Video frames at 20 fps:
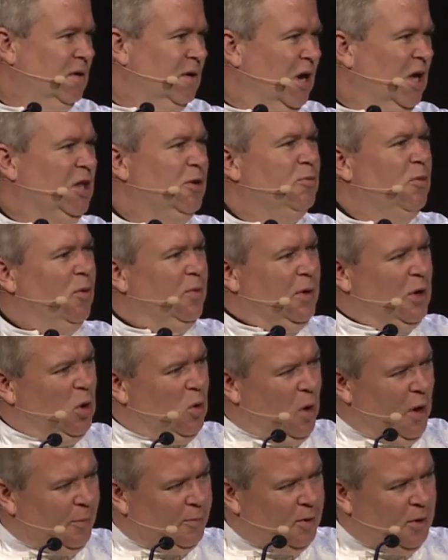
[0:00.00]
And the more we
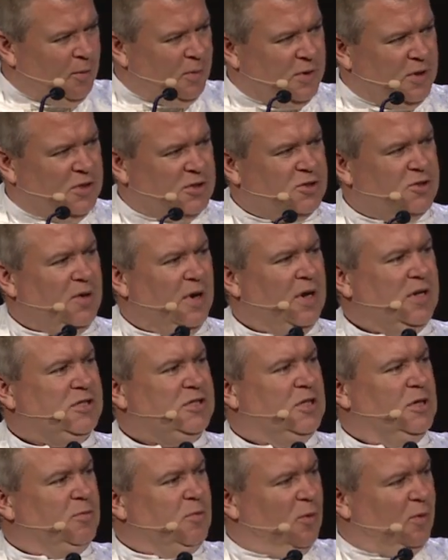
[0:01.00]
cooperate with His
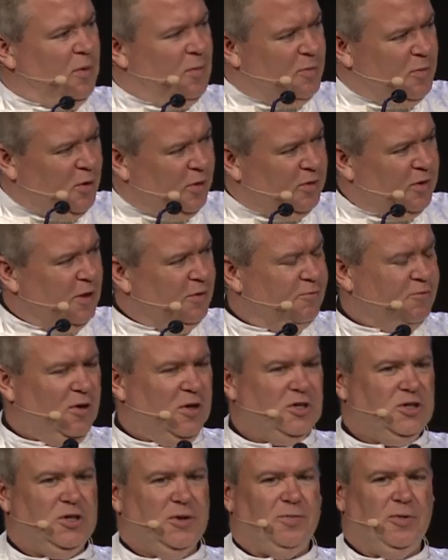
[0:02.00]
grace, and the more we build that
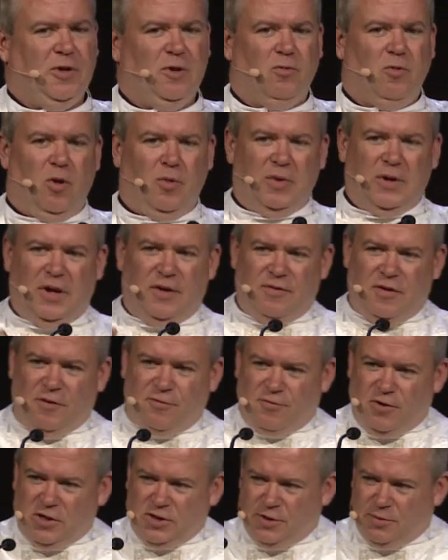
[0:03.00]
friendship, and the more we give
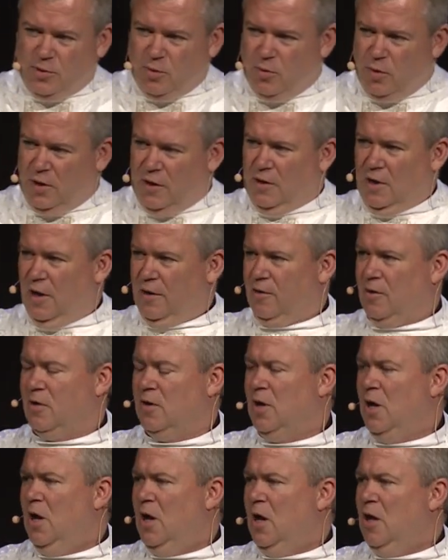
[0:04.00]
that friendship to one another,